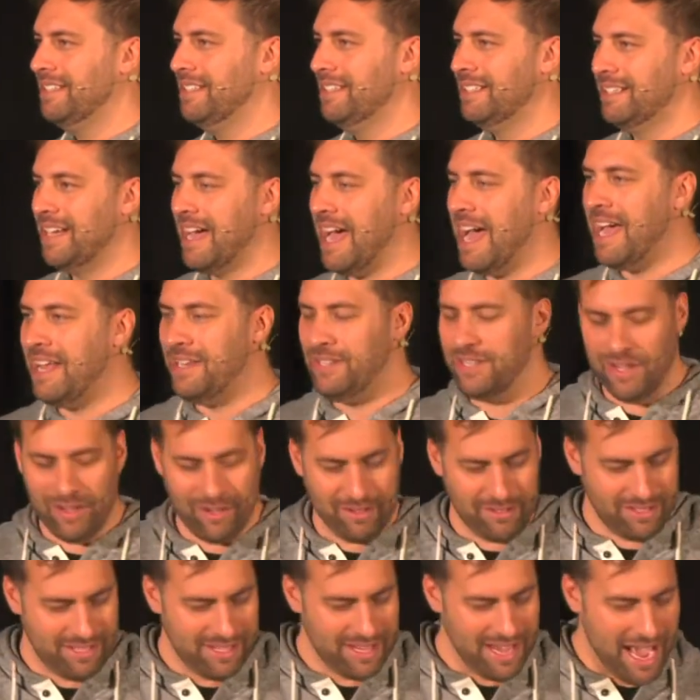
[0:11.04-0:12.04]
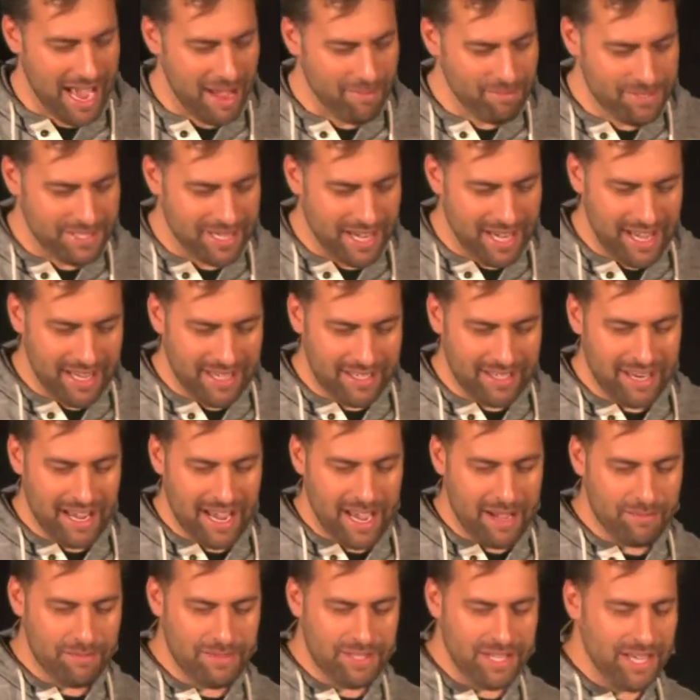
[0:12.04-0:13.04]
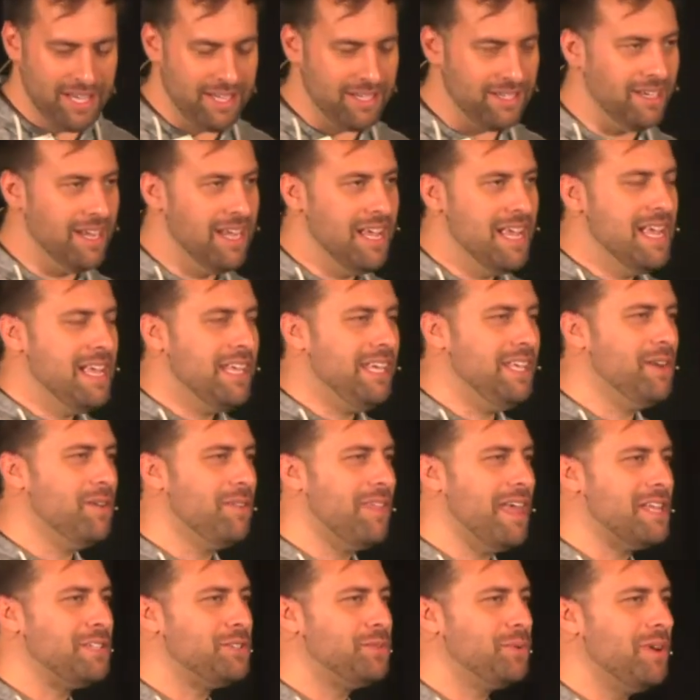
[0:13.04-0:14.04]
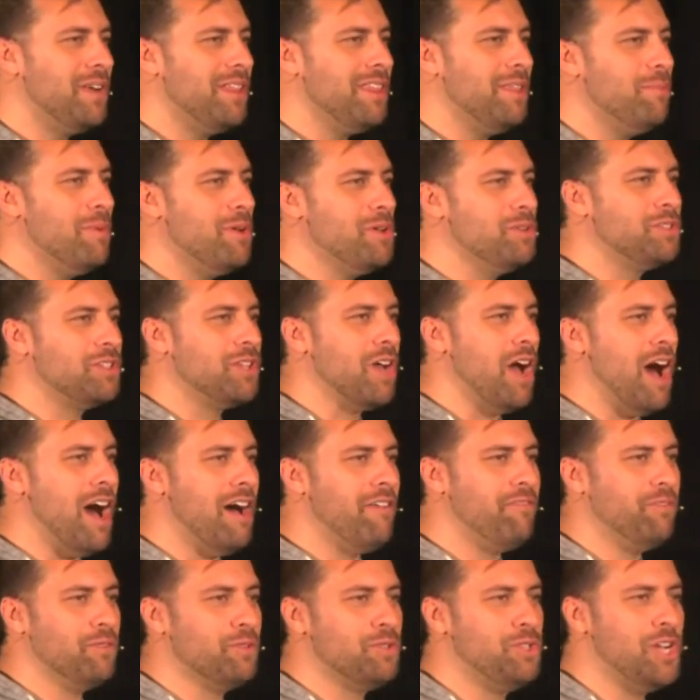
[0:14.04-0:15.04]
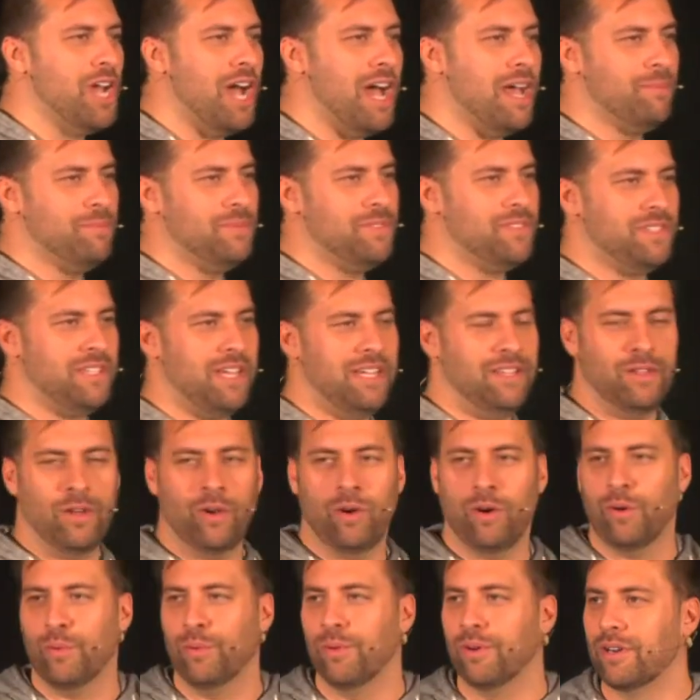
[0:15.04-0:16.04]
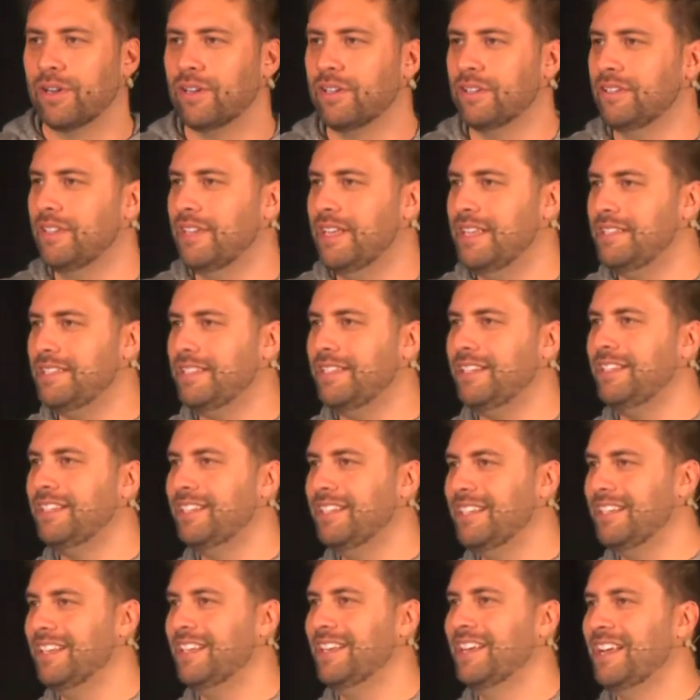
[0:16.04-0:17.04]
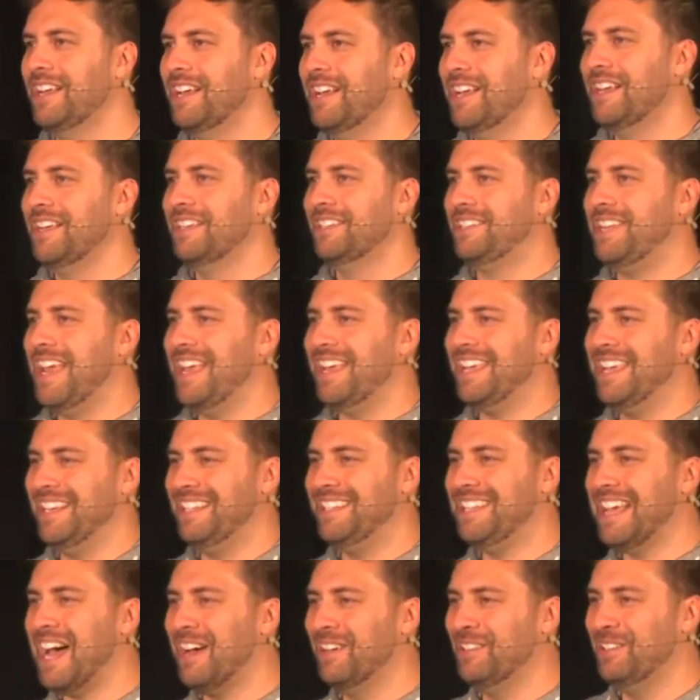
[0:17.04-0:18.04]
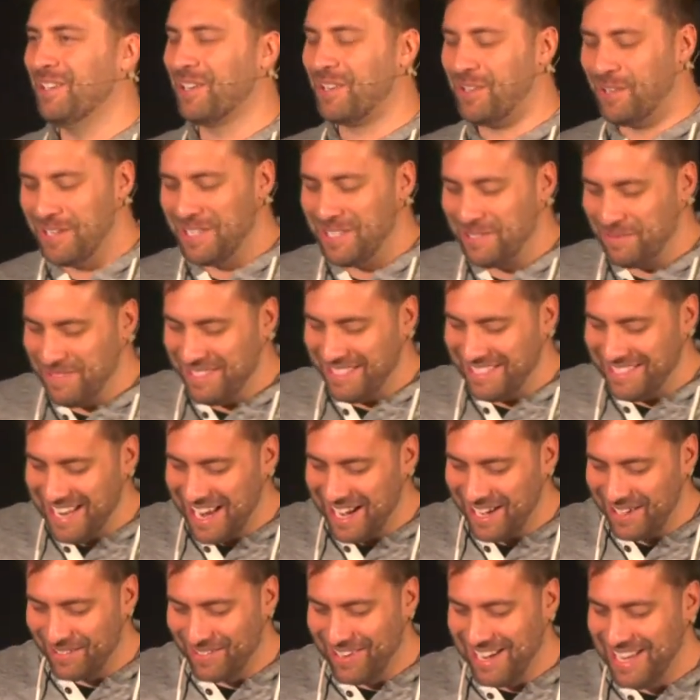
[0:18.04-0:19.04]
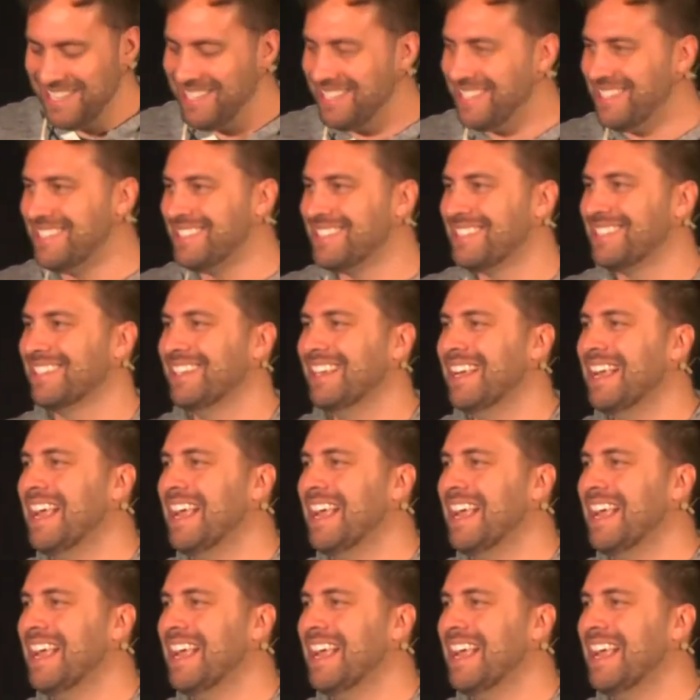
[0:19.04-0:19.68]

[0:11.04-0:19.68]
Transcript: I don't. I'm done. You know, that's one of the most awful jobs in the whole world, isn't it? Taking down your Christmas decorations.